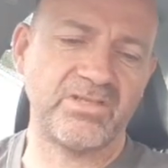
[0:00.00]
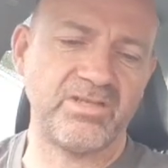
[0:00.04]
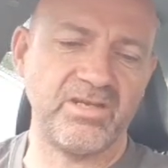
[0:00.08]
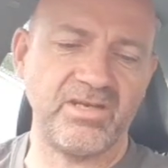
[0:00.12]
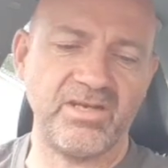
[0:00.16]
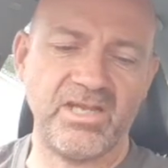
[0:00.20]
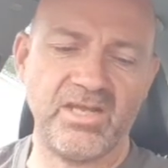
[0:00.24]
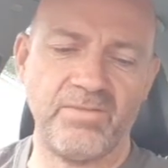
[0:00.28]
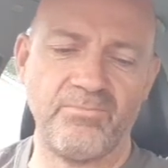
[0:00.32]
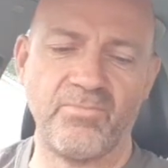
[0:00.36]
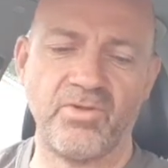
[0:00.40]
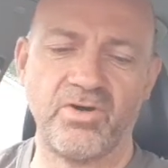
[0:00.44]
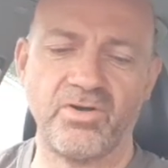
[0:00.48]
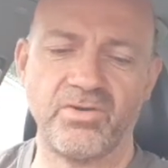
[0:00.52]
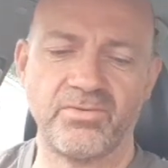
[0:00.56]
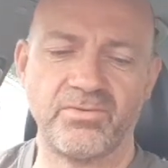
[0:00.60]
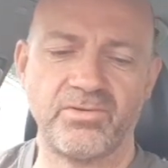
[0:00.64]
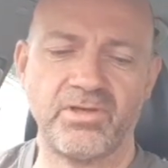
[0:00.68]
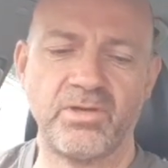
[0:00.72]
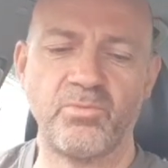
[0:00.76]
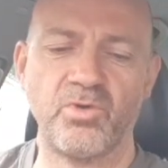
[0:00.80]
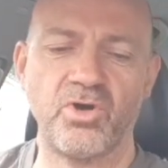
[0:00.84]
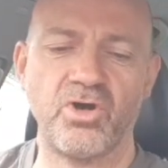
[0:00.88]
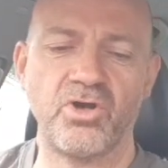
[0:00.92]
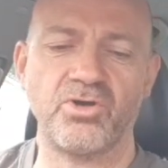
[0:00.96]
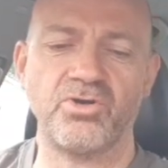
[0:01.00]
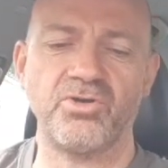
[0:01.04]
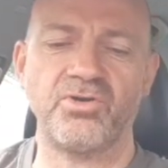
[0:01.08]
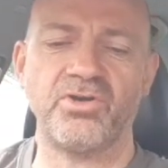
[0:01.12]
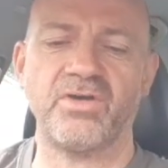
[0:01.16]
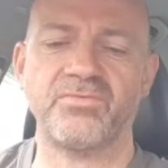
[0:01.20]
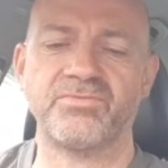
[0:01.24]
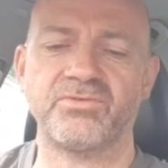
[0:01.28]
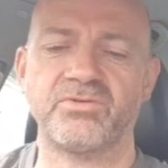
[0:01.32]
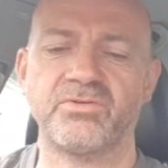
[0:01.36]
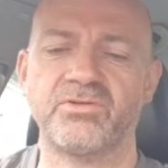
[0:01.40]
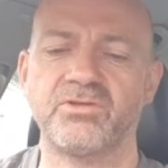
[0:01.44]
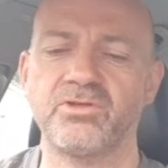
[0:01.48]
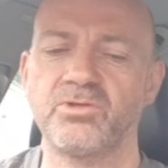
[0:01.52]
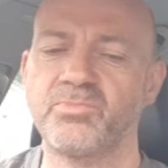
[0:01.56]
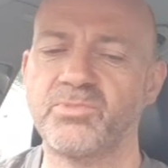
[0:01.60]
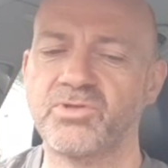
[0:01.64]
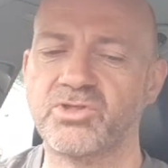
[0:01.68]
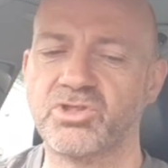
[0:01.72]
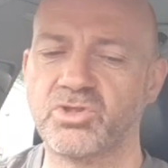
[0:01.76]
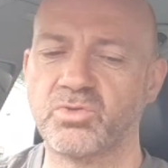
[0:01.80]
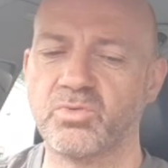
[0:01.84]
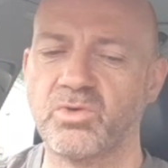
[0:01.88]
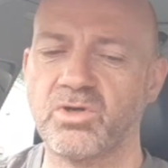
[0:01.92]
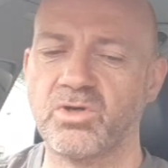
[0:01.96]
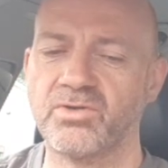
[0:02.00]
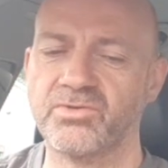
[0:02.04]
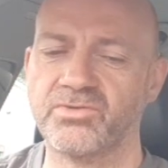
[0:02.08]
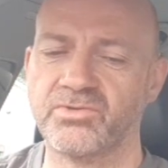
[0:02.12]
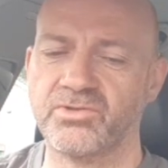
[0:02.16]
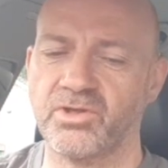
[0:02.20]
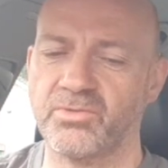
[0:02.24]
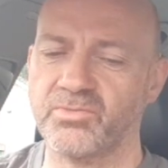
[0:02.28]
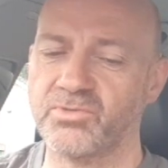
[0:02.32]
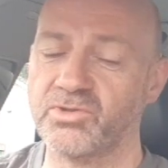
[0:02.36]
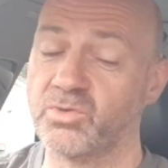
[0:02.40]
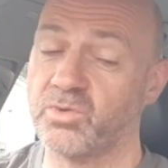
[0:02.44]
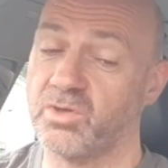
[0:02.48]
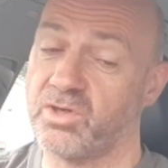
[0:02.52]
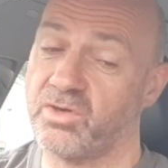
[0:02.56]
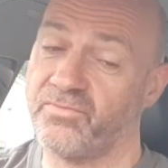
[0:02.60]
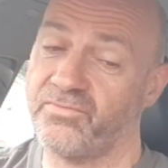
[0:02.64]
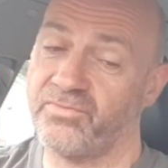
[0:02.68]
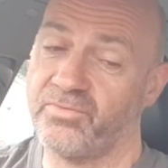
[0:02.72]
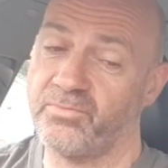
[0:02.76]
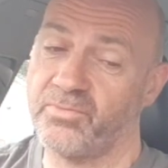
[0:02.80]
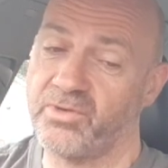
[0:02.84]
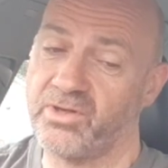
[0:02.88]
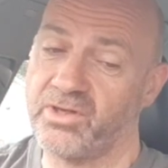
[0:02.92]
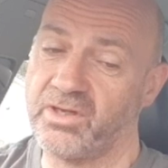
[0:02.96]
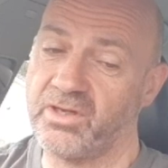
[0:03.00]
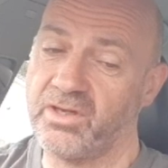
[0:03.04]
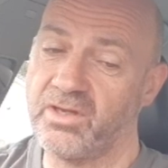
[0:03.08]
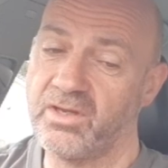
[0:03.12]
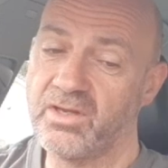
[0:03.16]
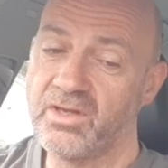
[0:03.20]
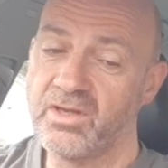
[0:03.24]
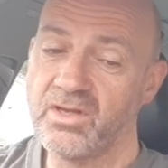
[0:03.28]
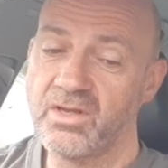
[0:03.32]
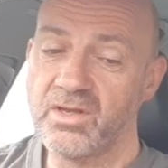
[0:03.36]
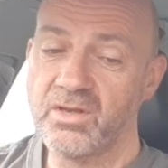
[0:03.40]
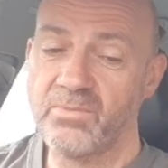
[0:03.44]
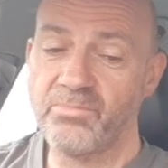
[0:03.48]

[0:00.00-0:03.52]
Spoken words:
didn't hit my, it weren't good enough to do the top 12 for me.